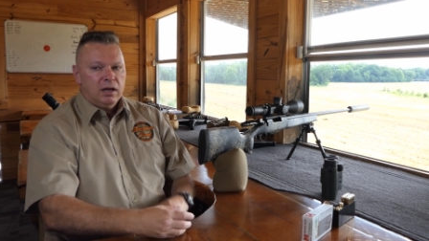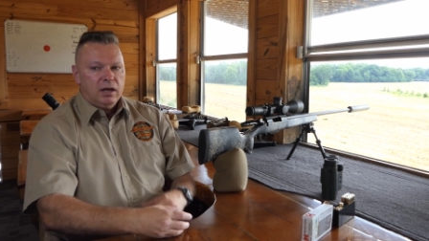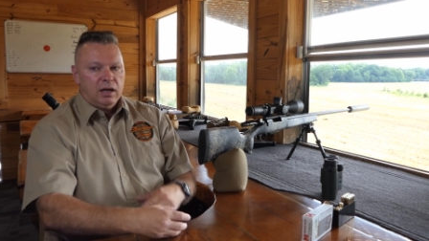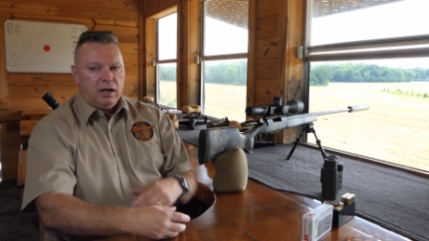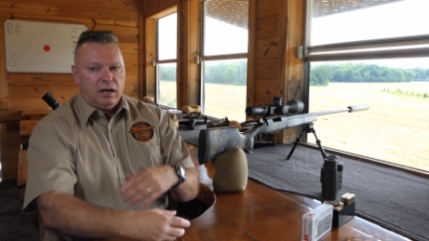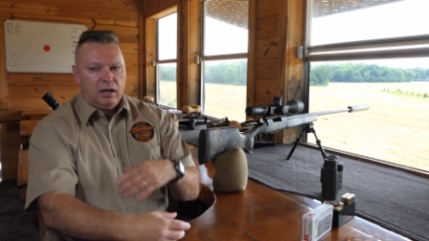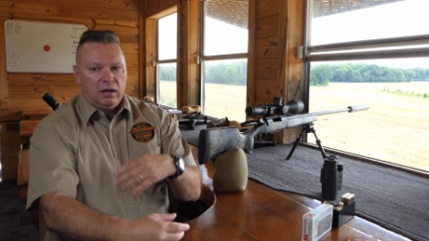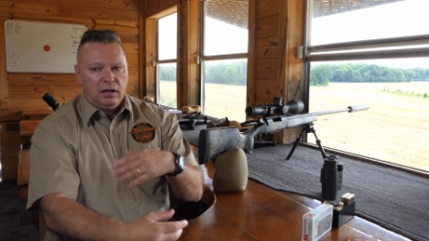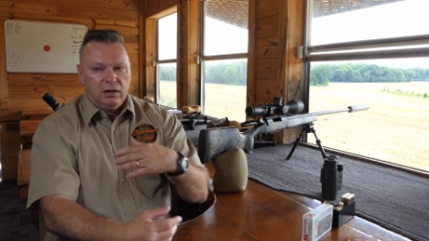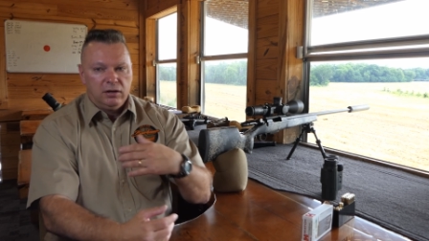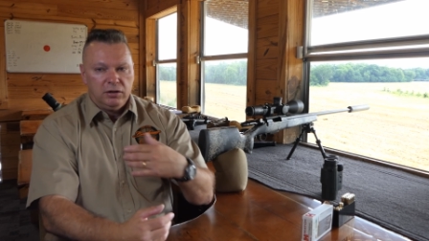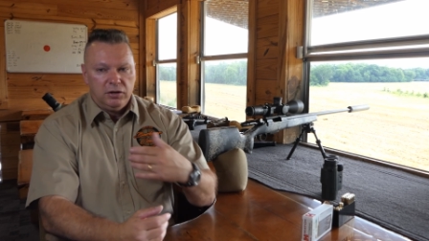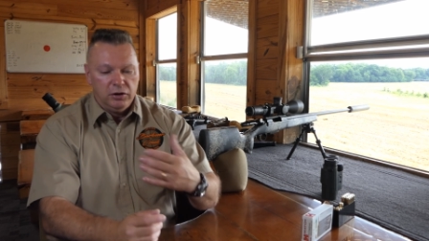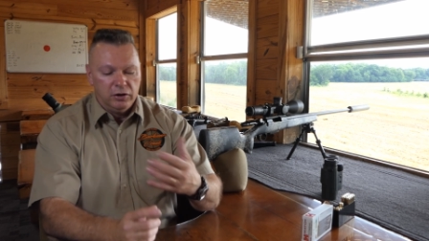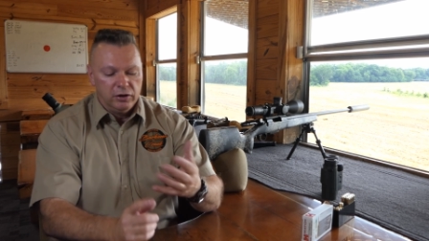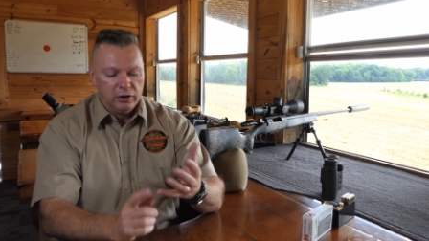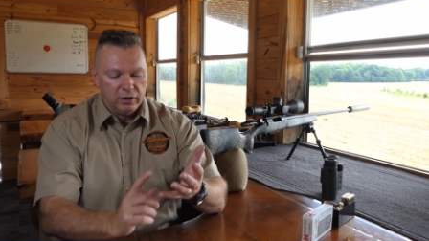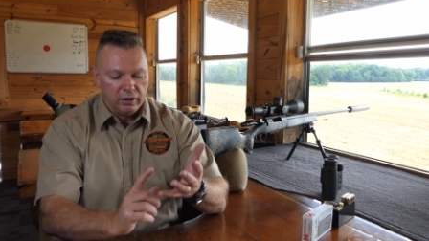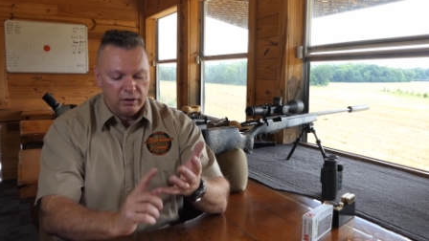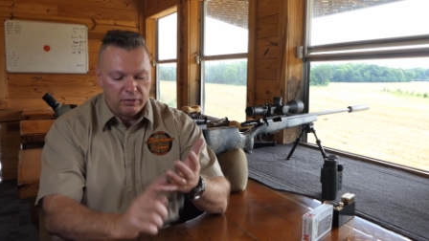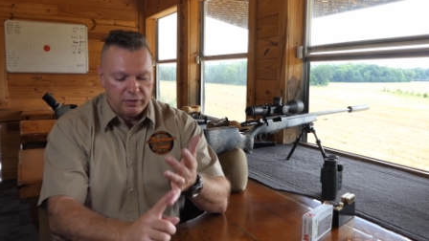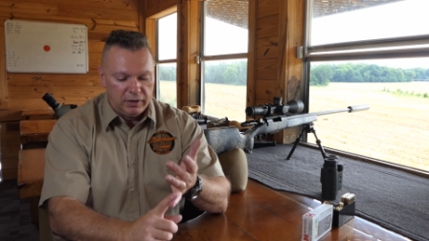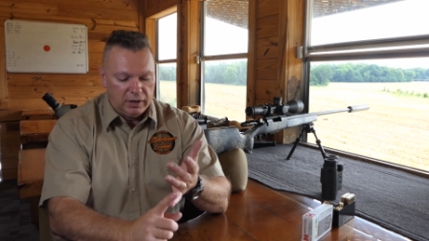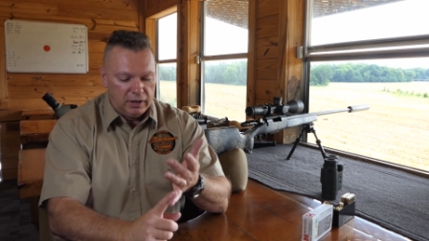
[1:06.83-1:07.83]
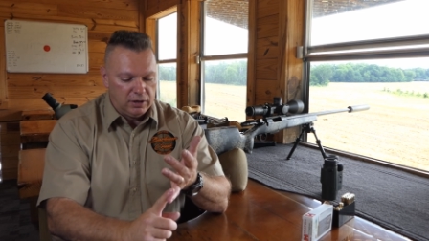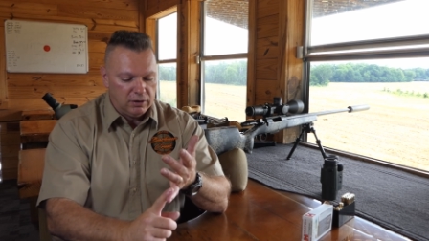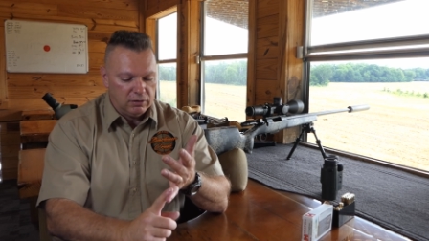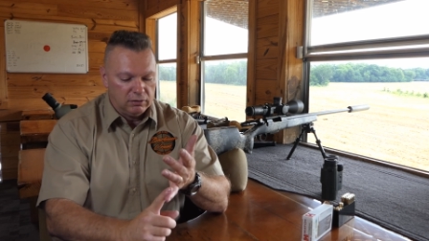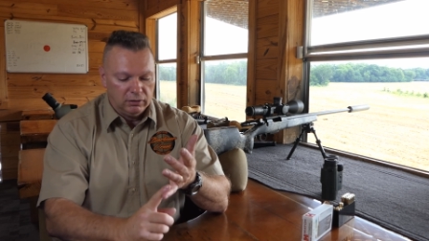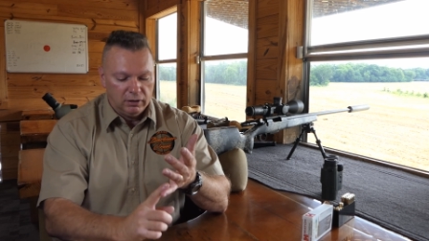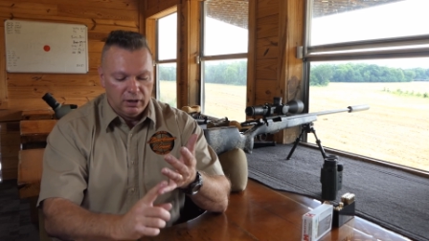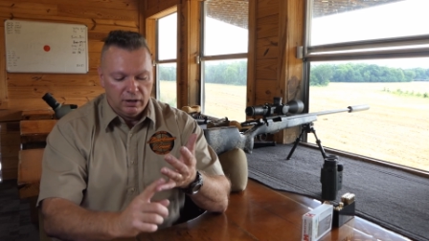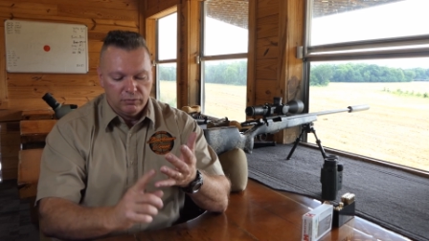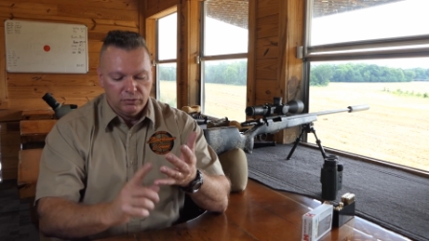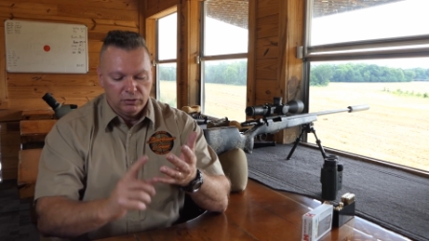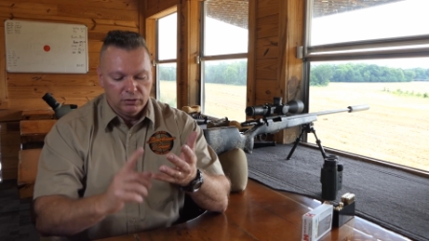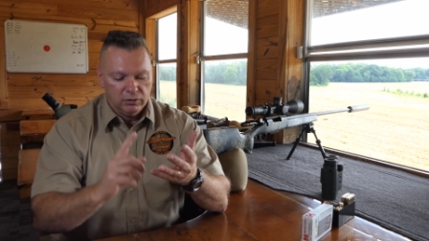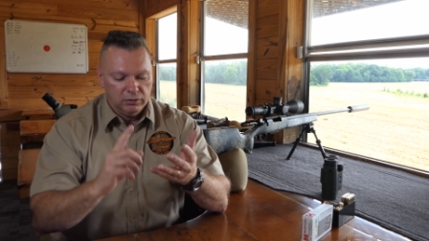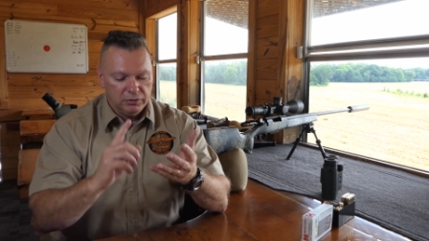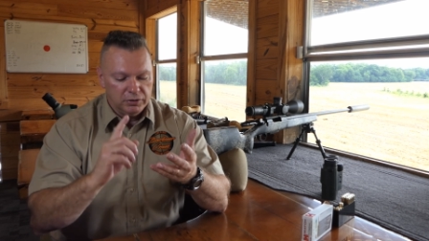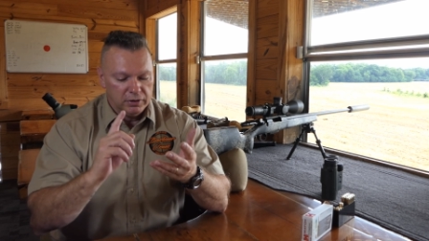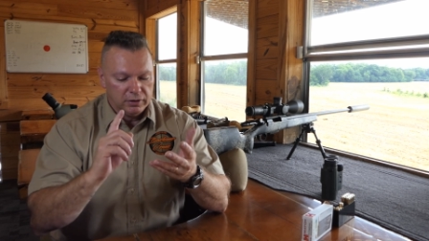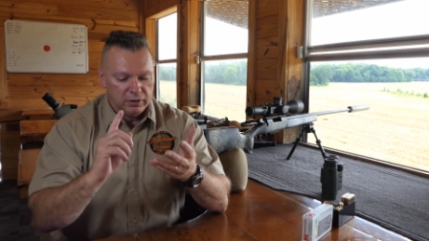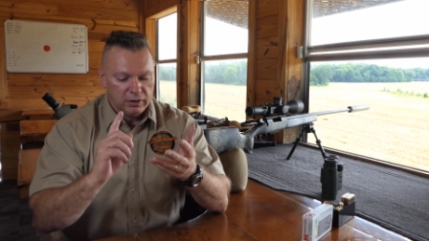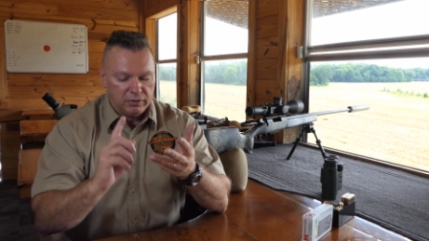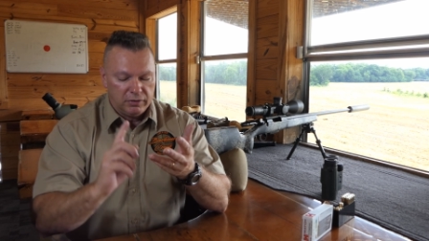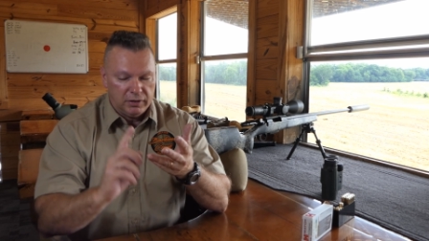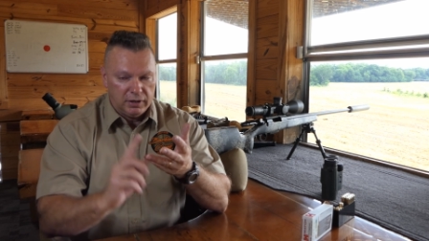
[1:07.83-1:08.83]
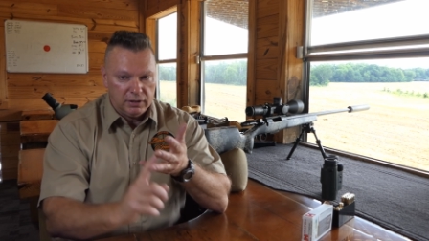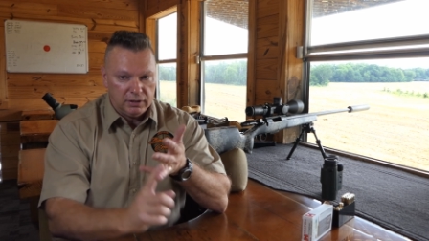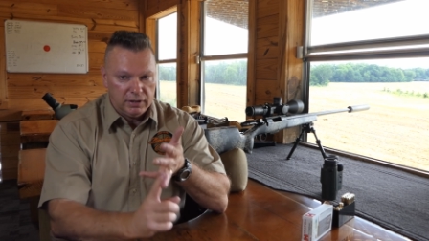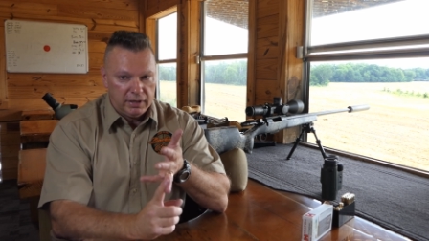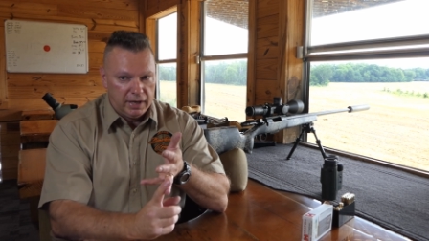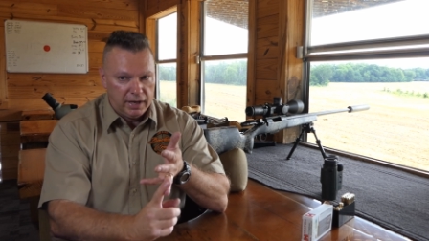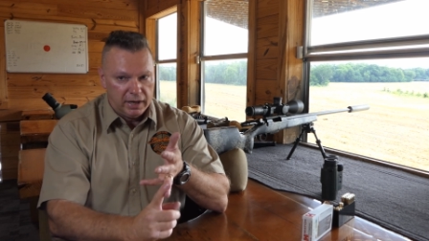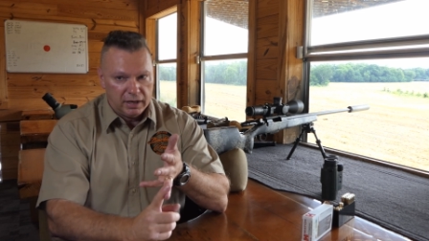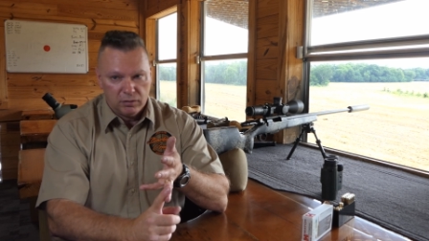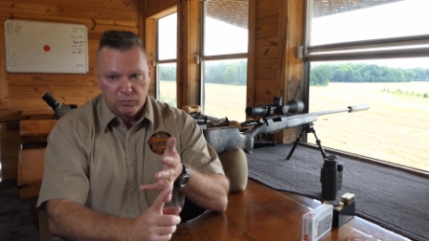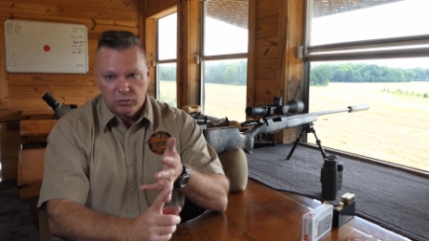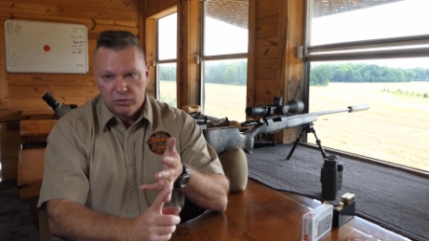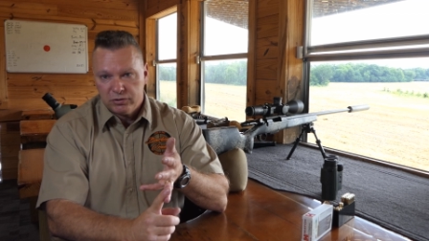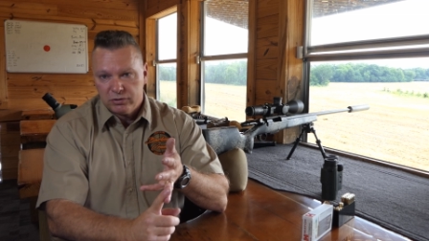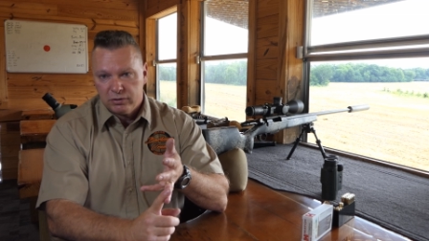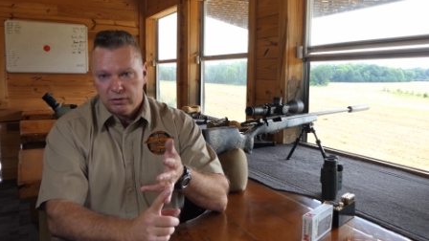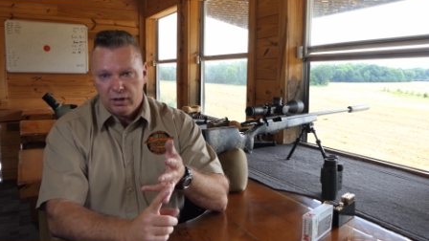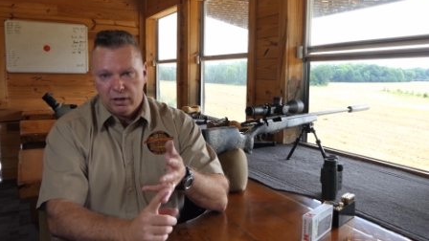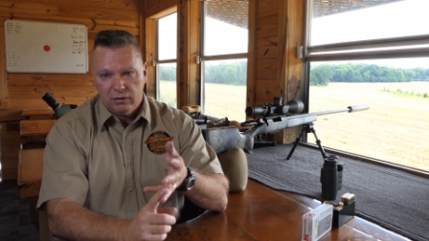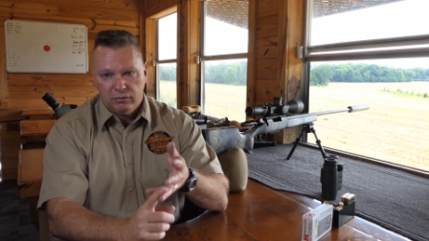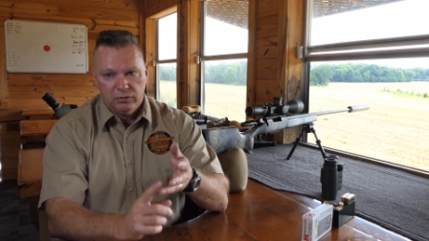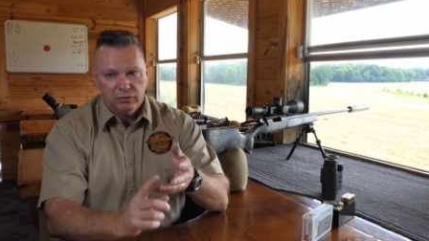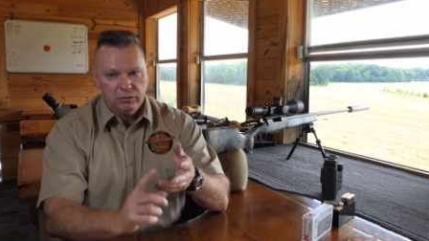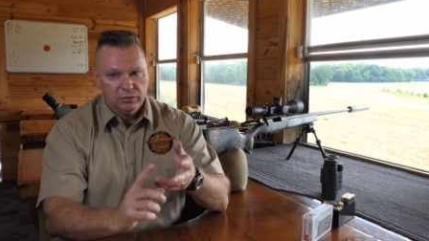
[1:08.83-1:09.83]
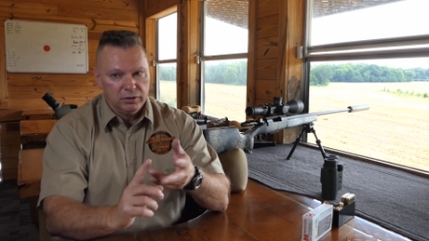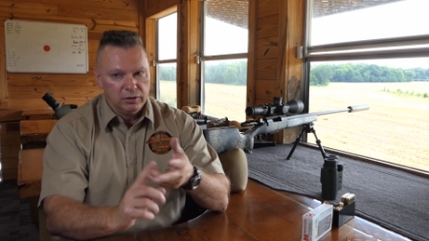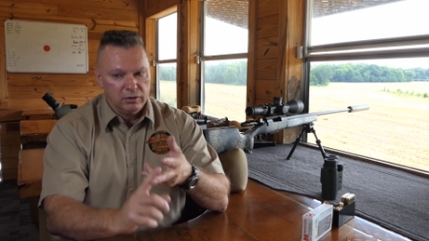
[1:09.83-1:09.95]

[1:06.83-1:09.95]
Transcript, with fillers: and you're going to think you're level, you're going to think the animal's level,